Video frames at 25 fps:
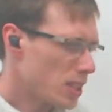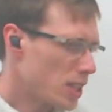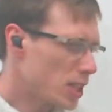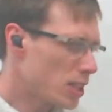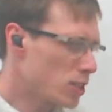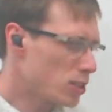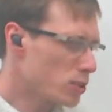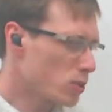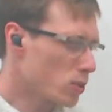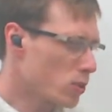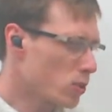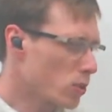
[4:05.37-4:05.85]

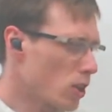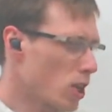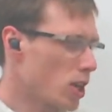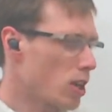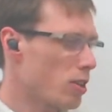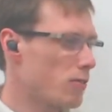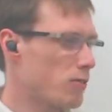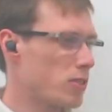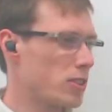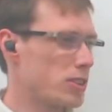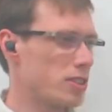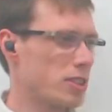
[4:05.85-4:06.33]
And so a lot
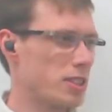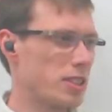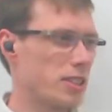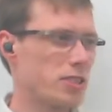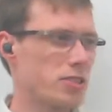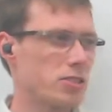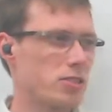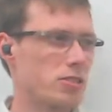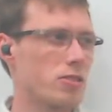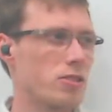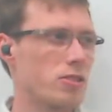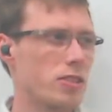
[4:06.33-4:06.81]
of the
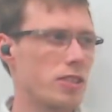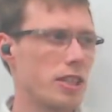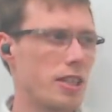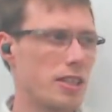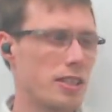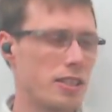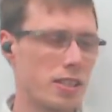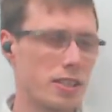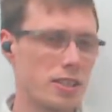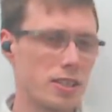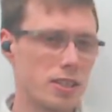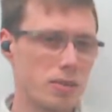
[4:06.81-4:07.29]
statistical
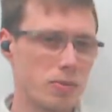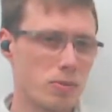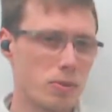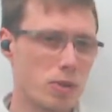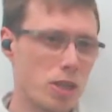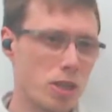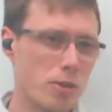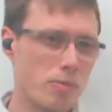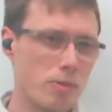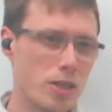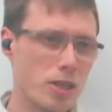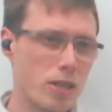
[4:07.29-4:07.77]
techniques that
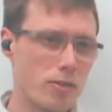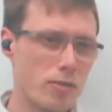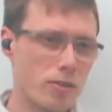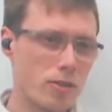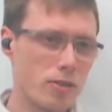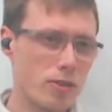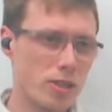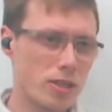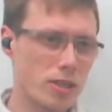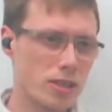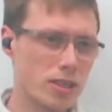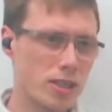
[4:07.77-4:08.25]
we're going to be
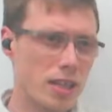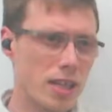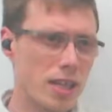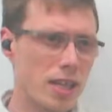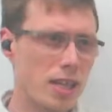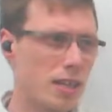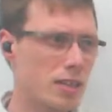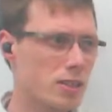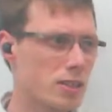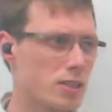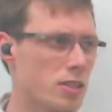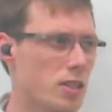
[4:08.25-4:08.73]
covering in this
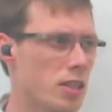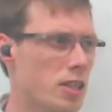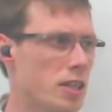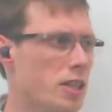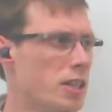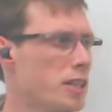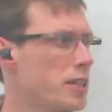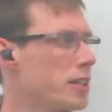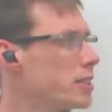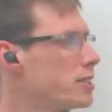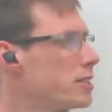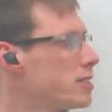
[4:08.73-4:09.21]
class
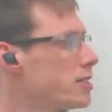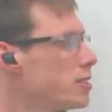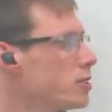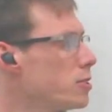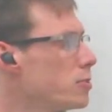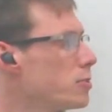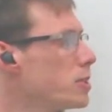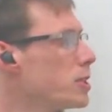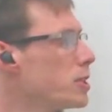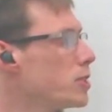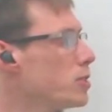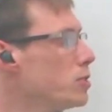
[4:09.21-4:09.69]
can still
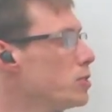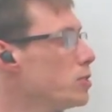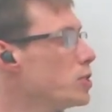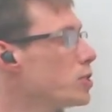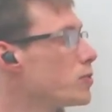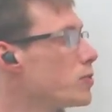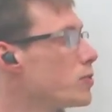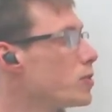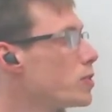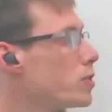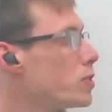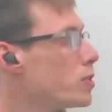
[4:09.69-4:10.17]
be
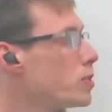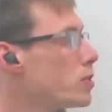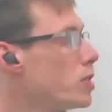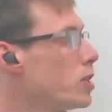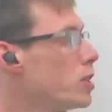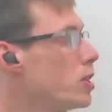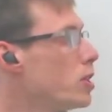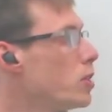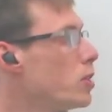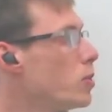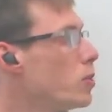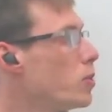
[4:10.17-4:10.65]
useful
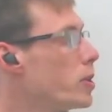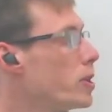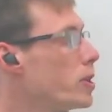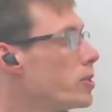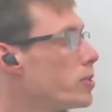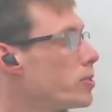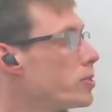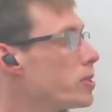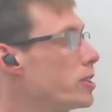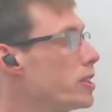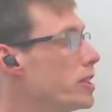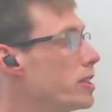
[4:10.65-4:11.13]
when
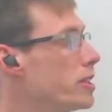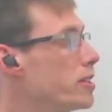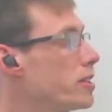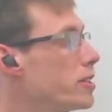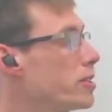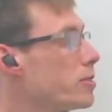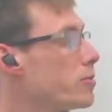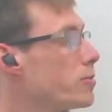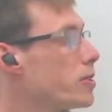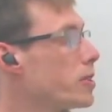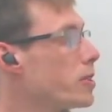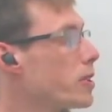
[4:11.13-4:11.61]
you're
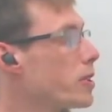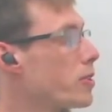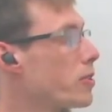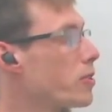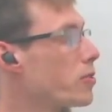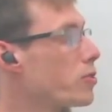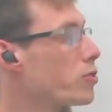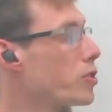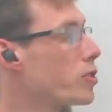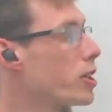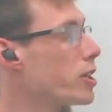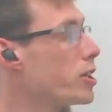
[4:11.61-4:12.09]
dealing with
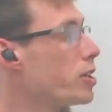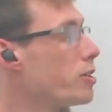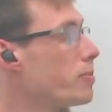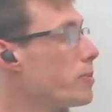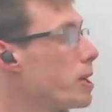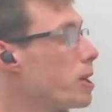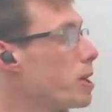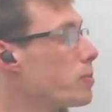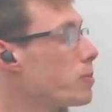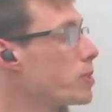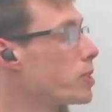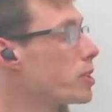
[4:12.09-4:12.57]
trying to
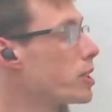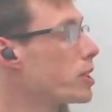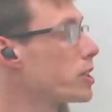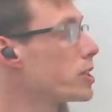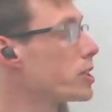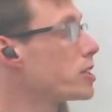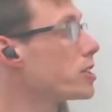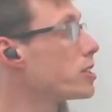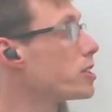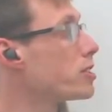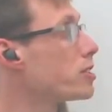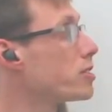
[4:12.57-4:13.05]
make
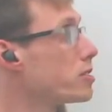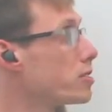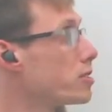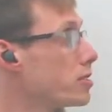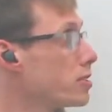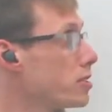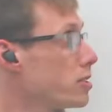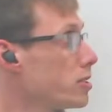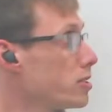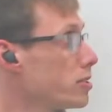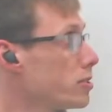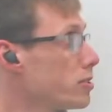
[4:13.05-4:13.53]
predictions,
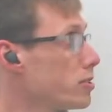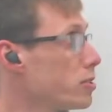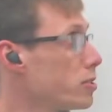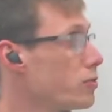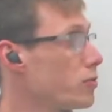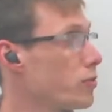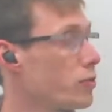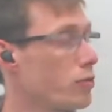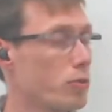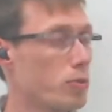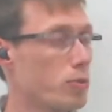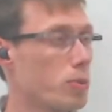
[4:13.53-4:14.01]

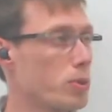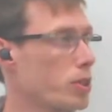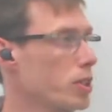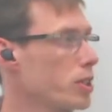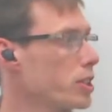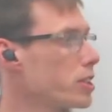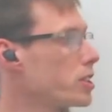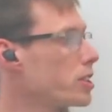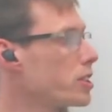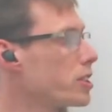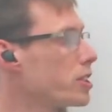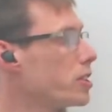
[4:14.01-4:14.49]
useful for
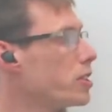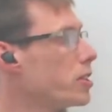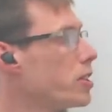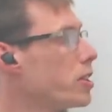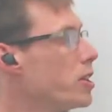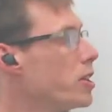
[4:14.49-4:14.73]
prediction,